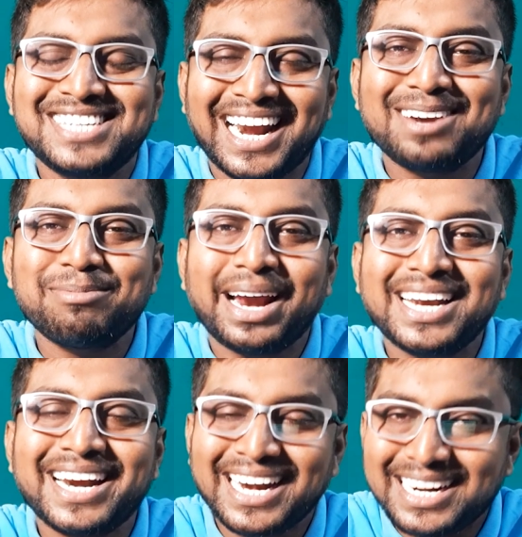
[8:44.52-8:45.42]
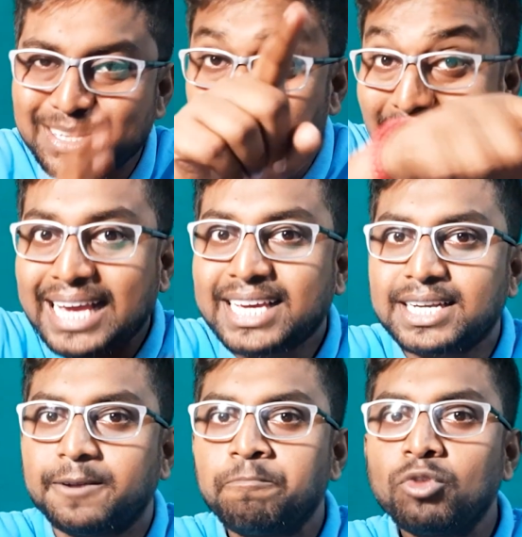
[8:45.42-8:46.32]
channel, my dear, and hit the bell
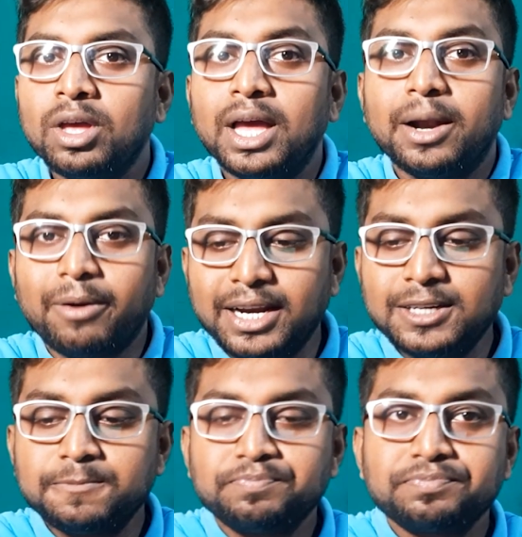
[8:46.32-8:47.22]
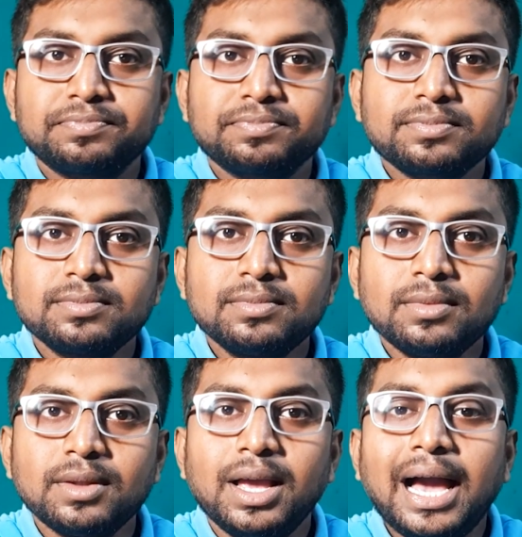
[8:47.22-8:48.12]
icon, right?
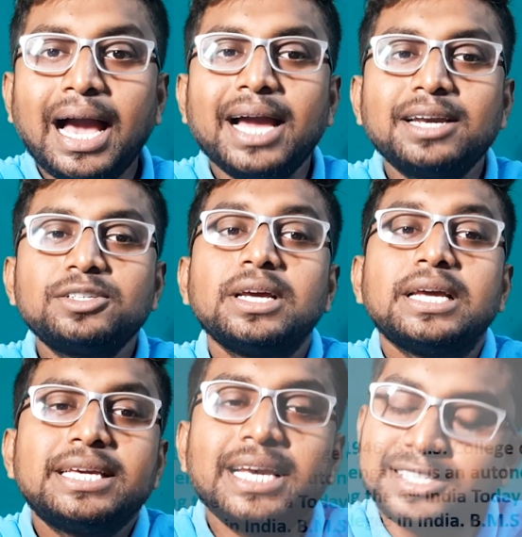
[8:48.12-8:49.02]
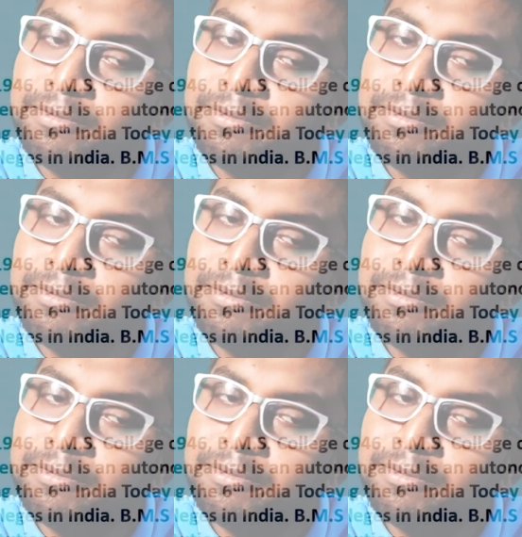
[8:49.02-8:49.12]
And yes,